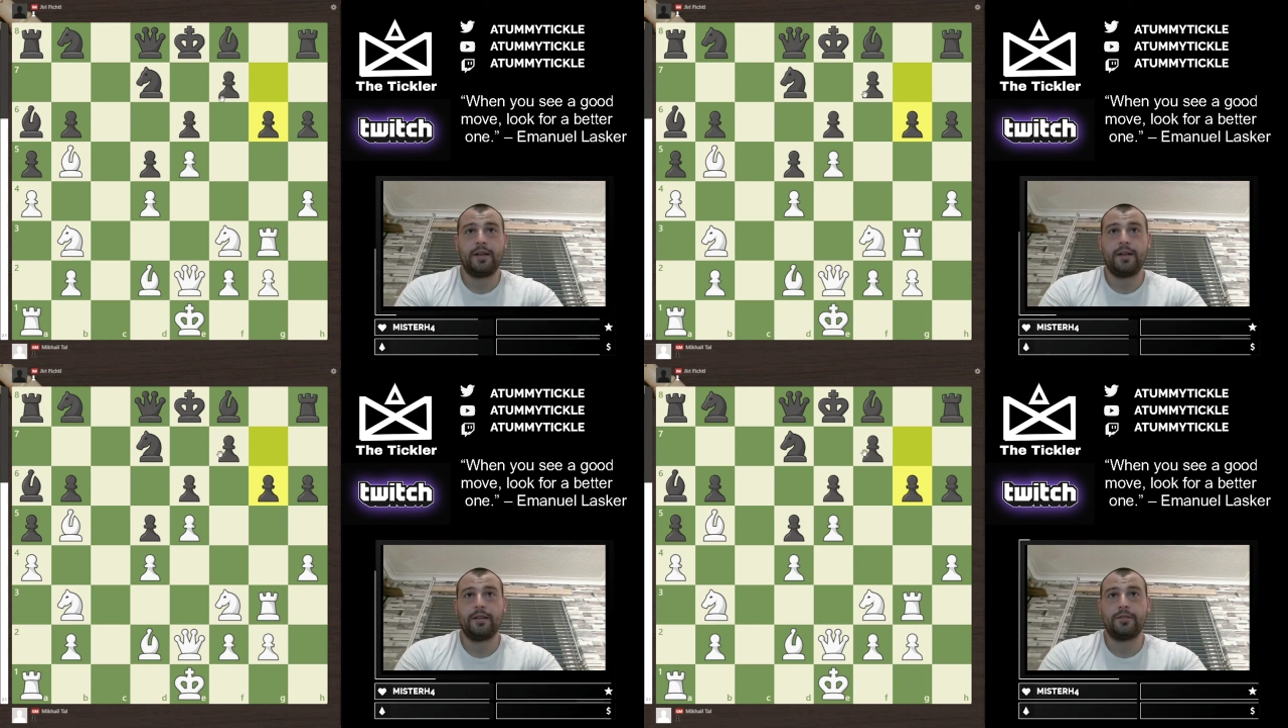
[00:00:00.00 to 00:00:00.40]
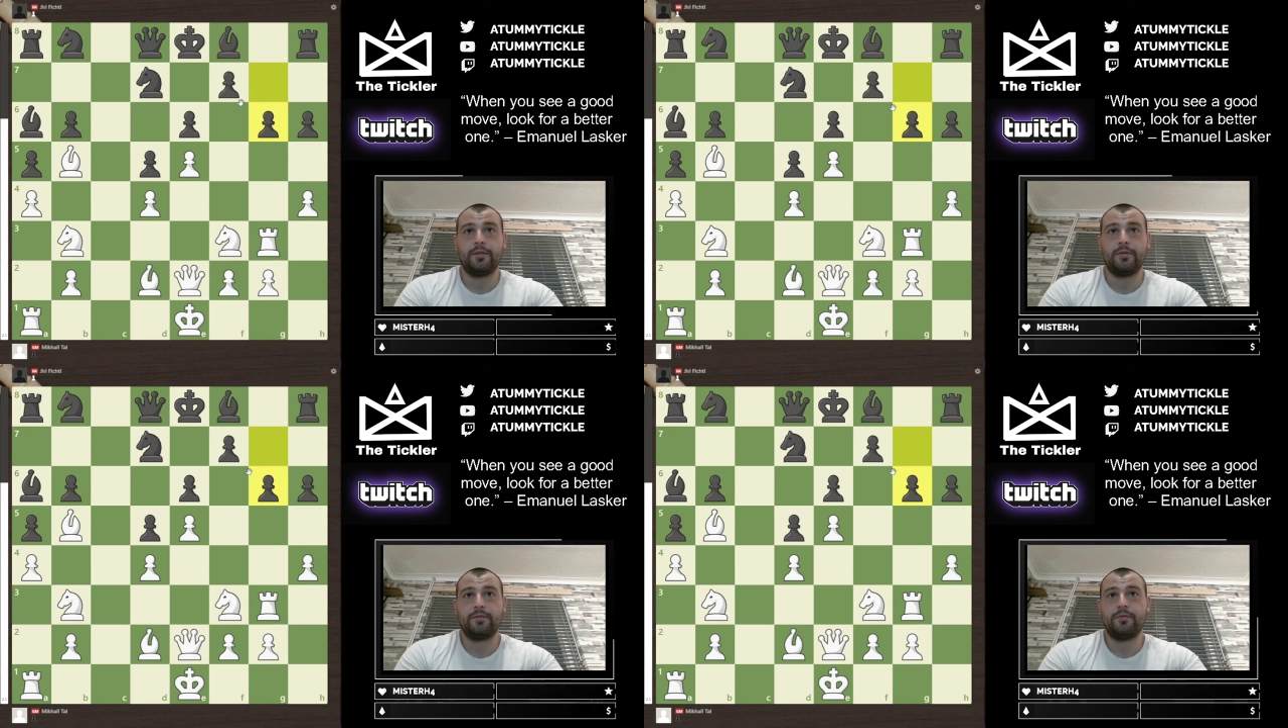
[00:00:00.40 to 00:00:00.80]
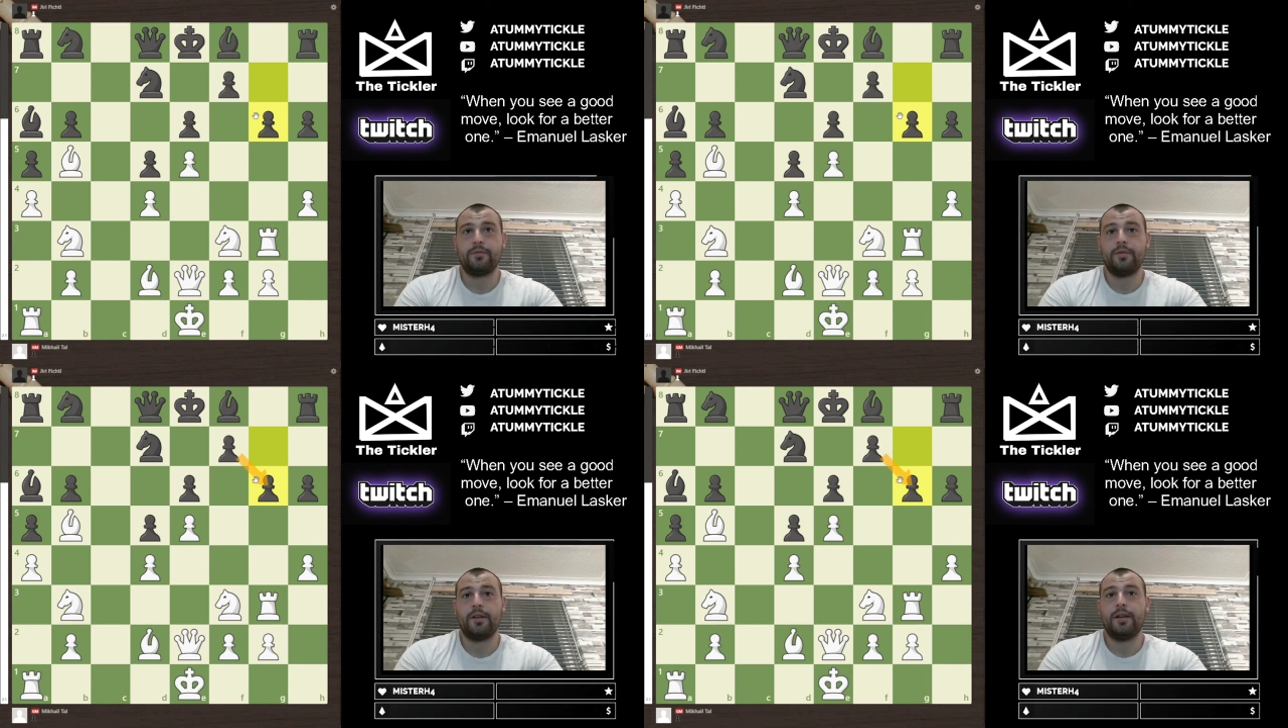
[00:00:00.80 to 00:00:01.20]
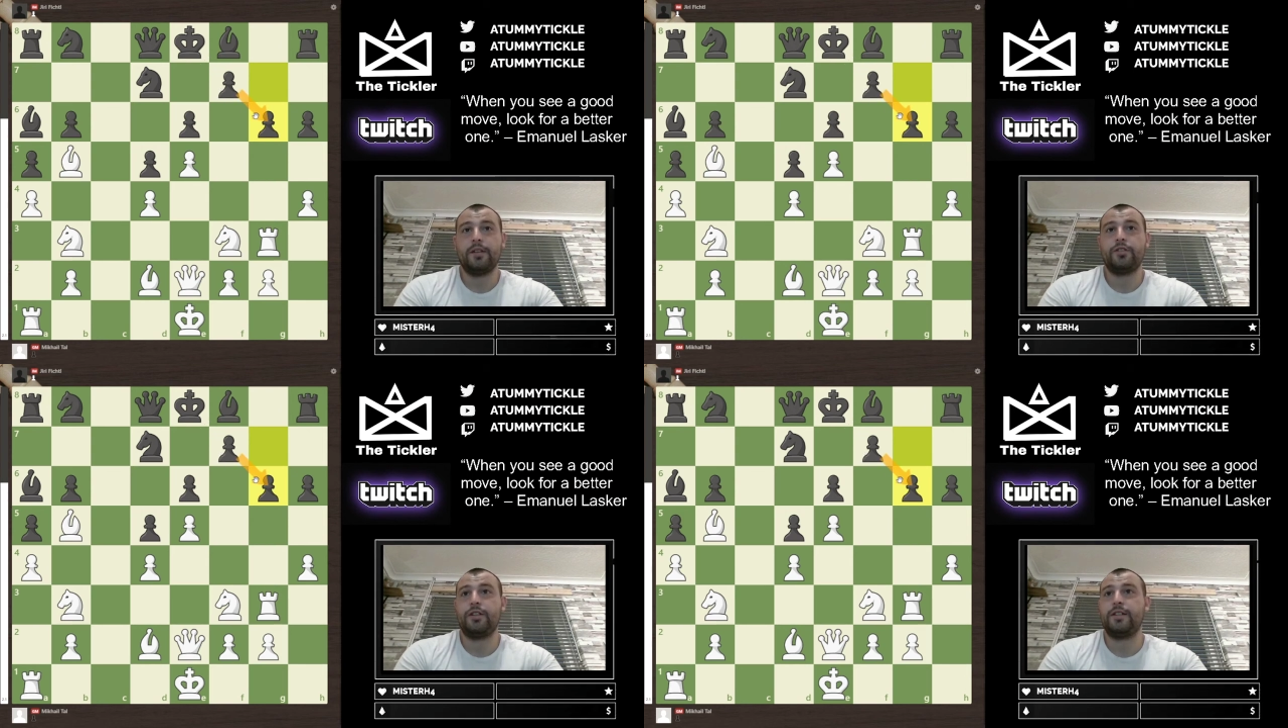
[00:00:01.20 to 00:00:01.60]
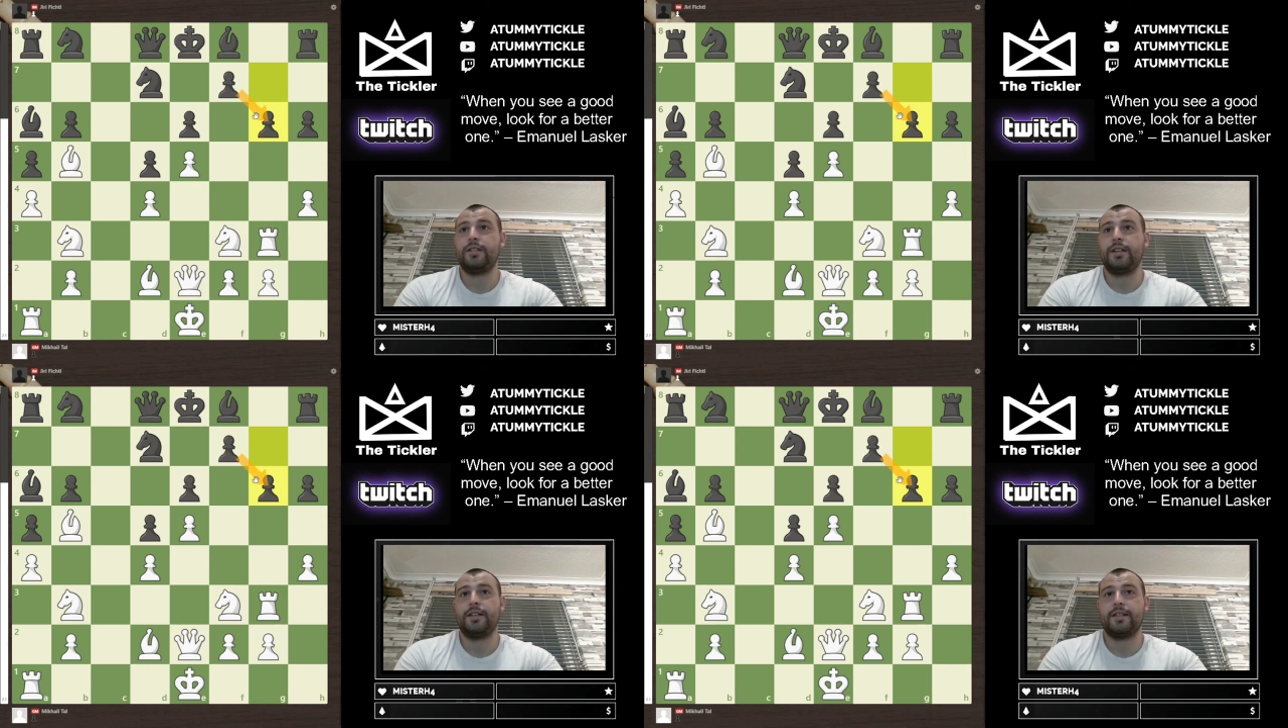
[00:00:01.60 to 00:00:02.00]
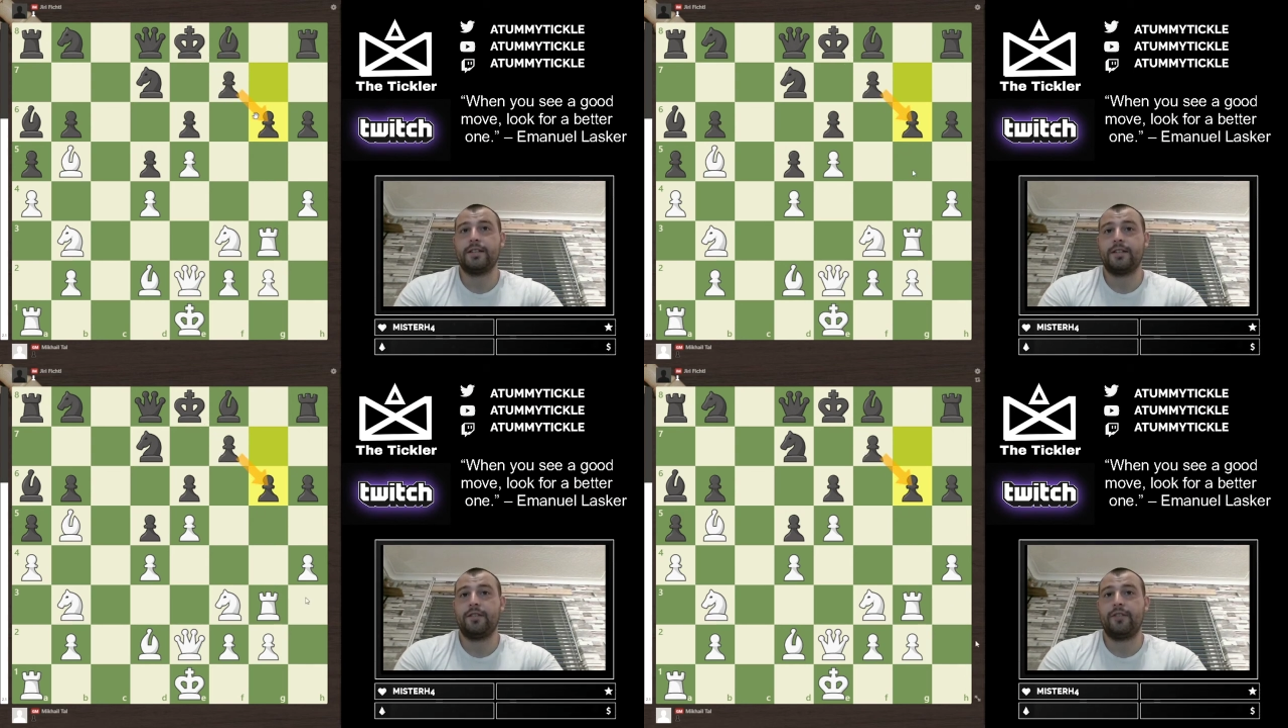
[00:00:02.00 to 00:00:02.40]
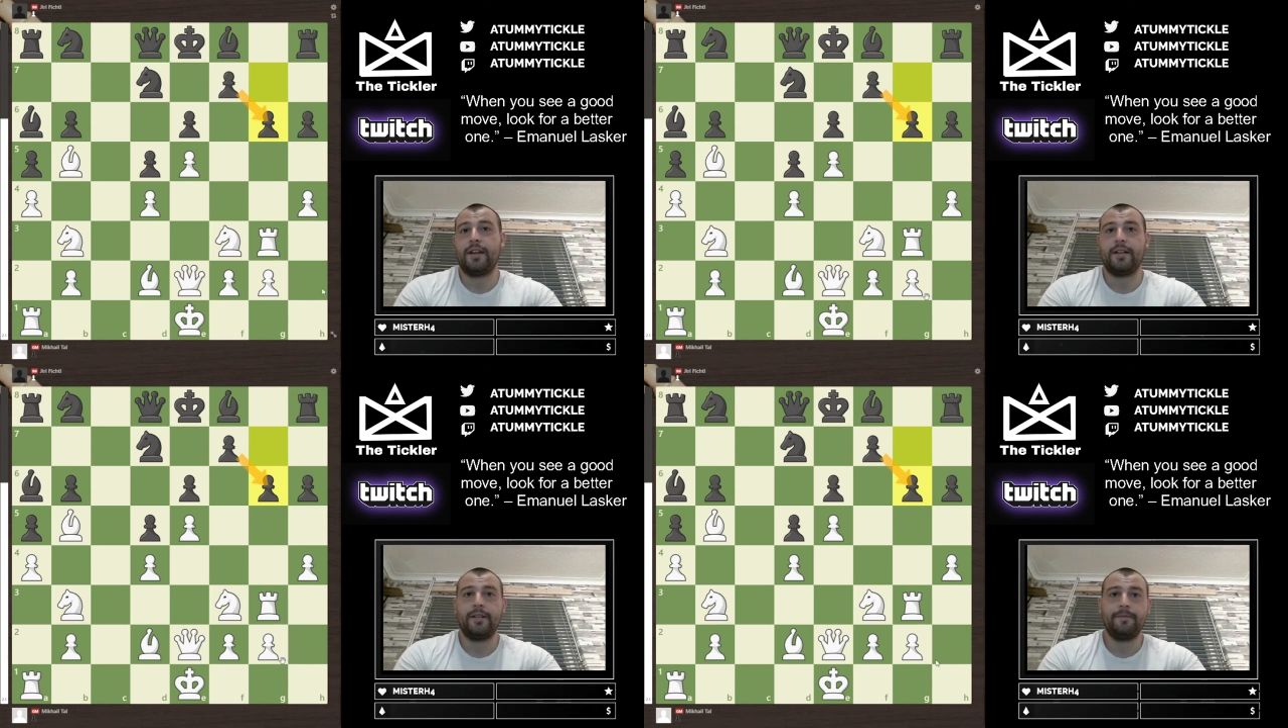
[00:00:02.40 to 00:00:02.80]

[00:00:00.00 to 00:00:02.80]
So G6 has a defender,